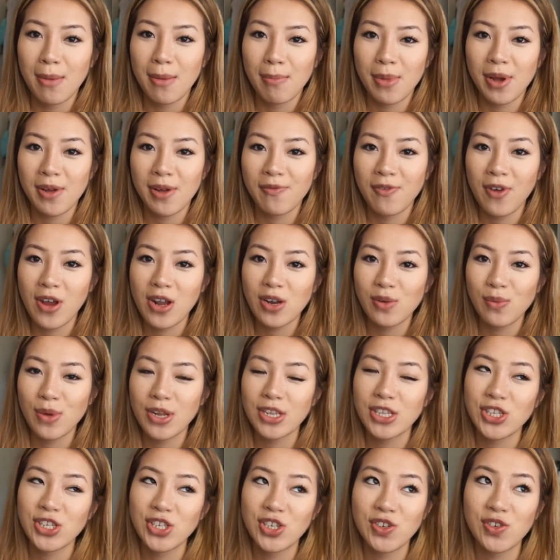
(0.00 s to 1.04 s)
My friend
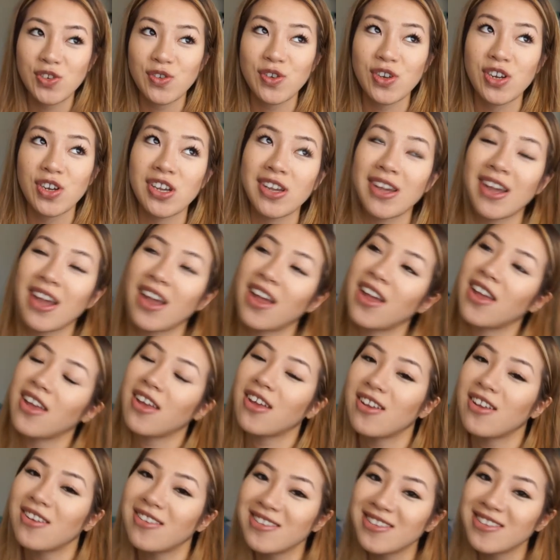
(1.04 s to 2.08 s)
went to
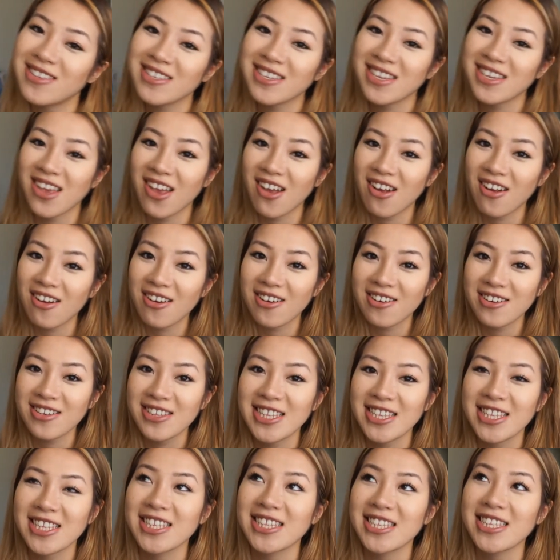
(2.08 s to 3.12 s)
Cairns,
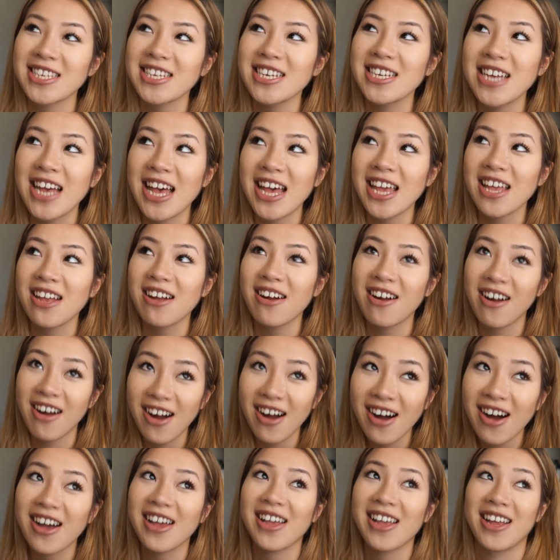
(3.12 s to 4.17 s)

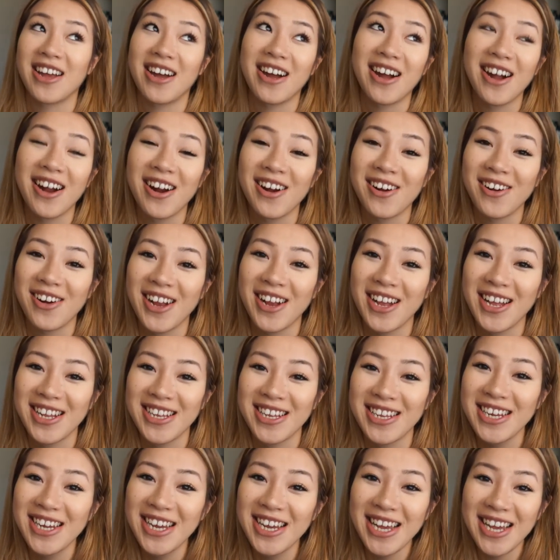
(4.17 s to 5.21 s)

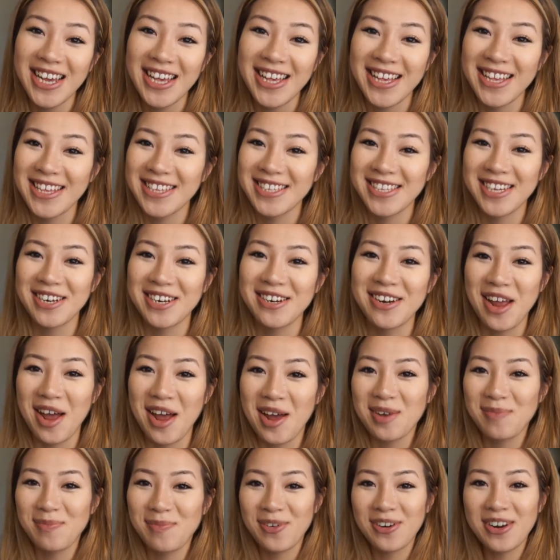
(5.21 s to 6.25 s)
C-A-I-R-N, as I don't know how
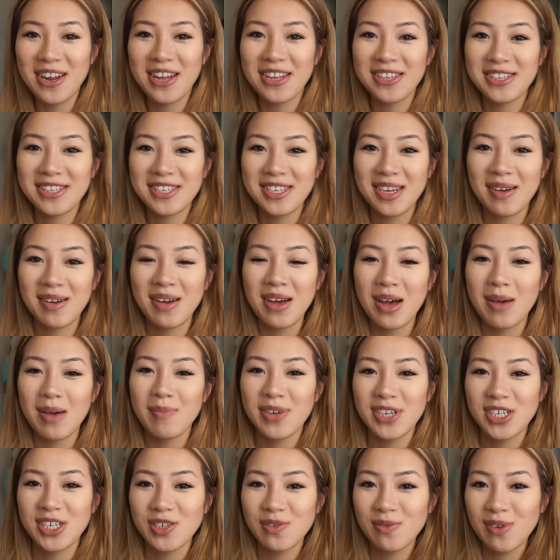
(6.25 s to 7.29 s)
to pronounce it,
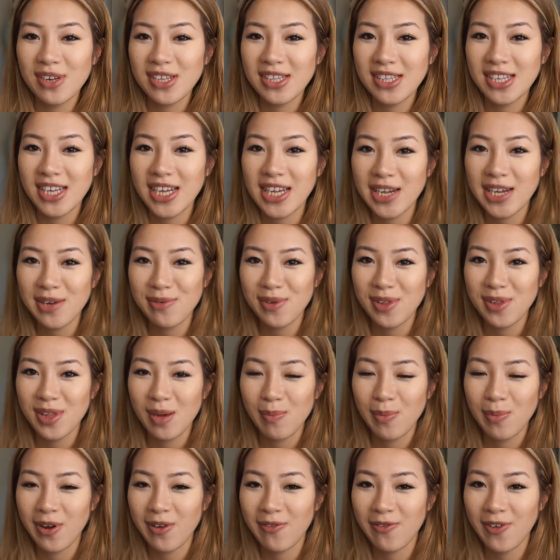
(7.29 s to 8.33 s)
but she went there with her
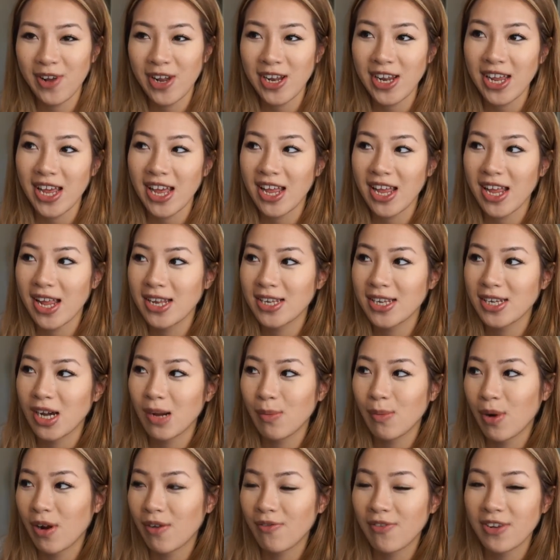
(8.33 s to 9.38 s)
boyfriend and her
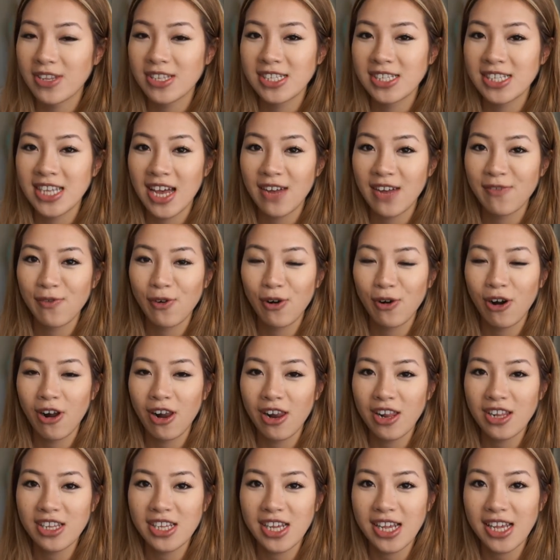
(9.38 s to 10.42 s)
boyfriend's dad for a
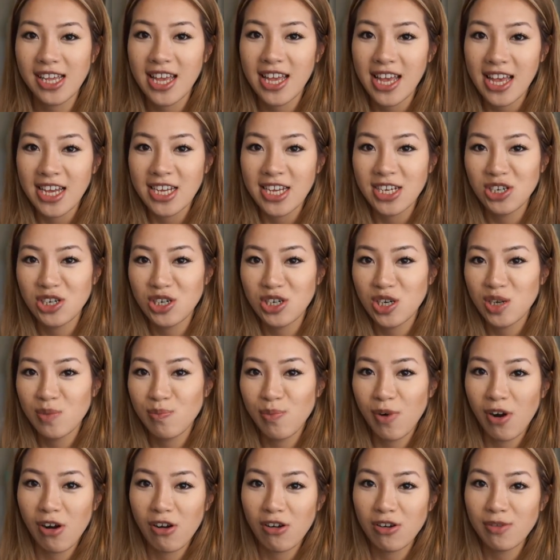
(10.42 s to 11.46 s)
holiday. She
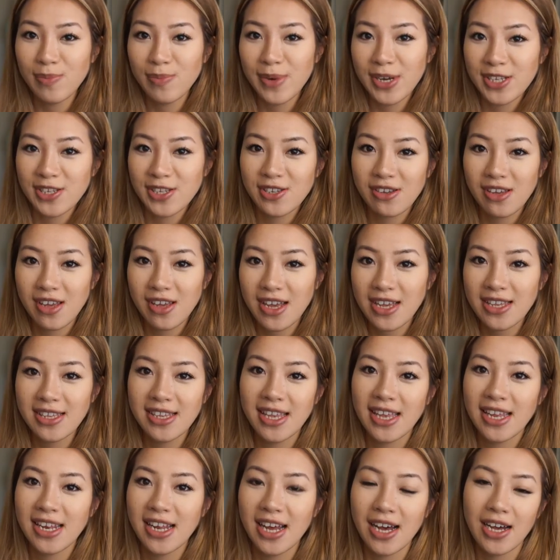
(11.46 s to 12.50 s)
borrowed my suitcase,
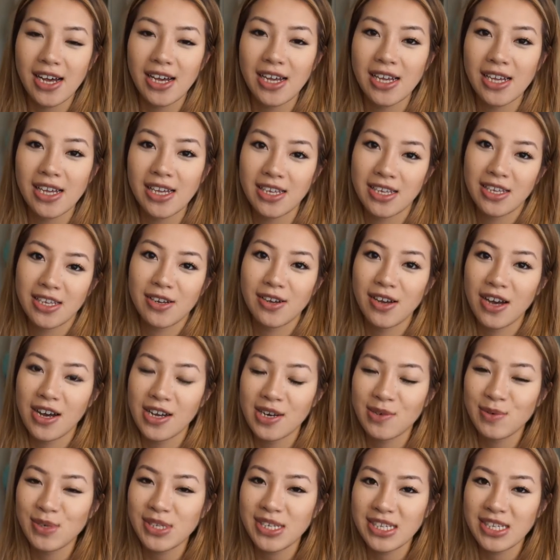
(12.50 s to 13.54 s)
and I, you know,
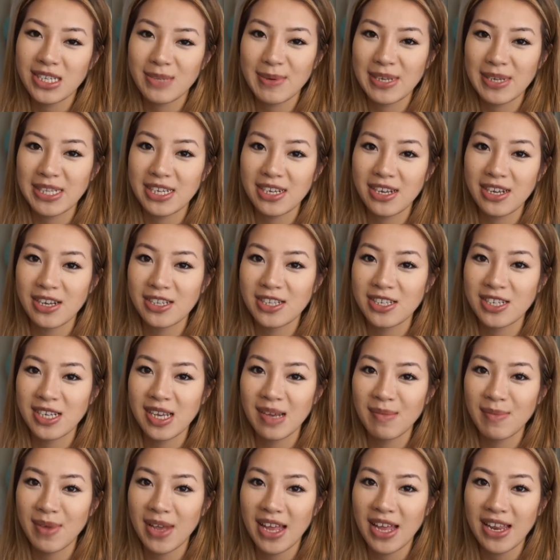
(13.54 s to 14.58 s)
I wasn't expecting her to
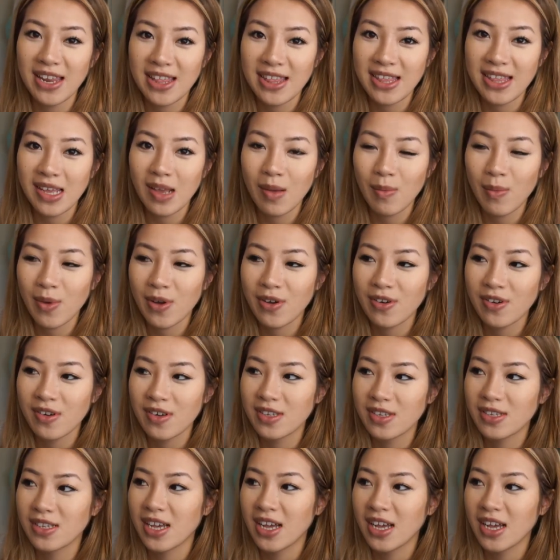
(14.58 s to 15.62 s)
get me anything because